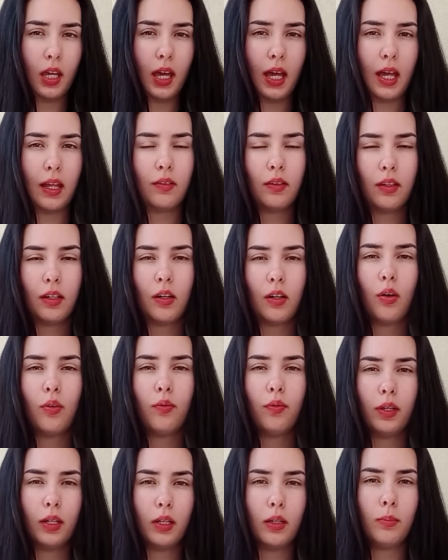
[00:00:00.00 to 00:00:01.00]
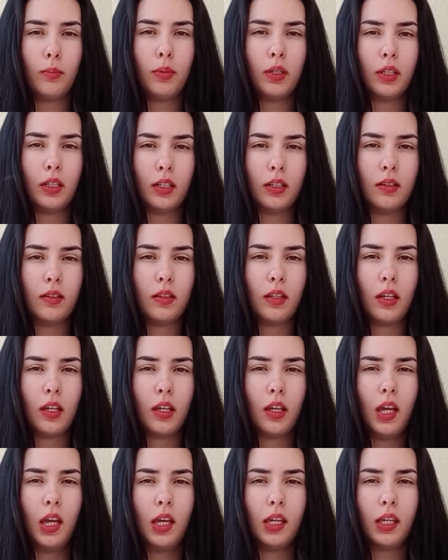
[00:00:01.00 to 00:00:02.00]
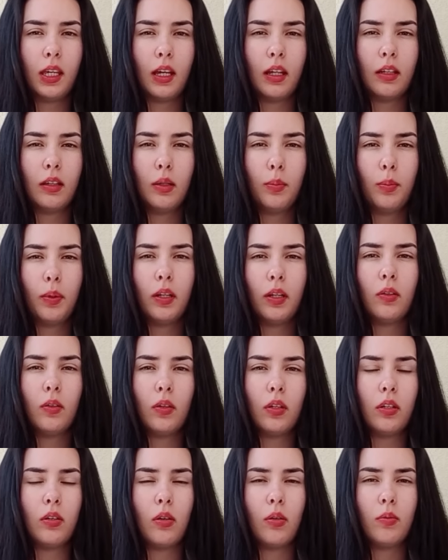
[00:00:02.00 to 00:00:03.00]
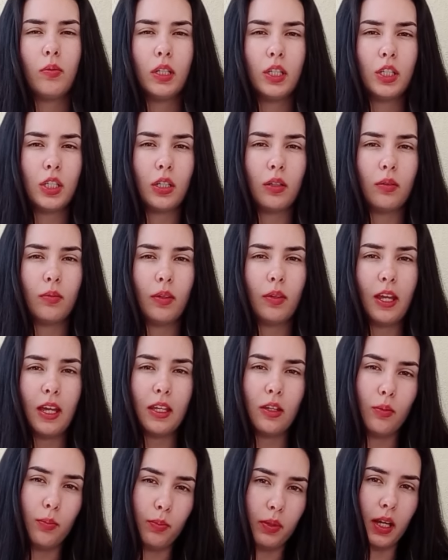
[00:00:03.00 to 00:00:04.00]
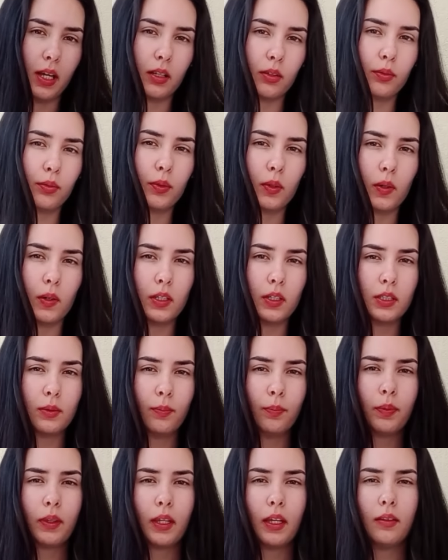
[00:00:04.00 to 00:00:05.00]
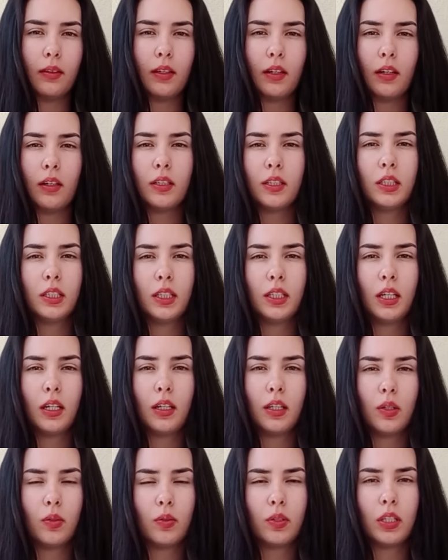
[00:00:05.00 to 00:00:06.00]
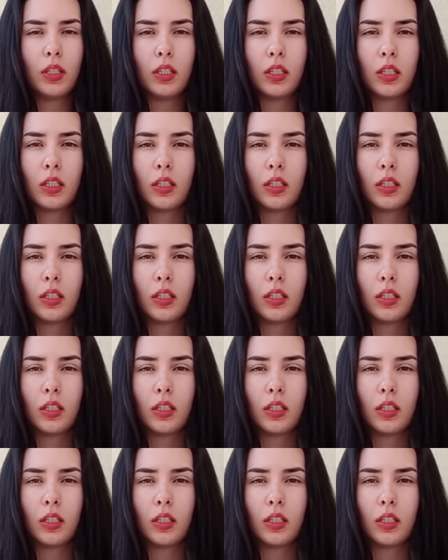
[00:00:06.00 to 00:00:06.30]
and their availability can depend on your region and your plan, of course. And there are still usage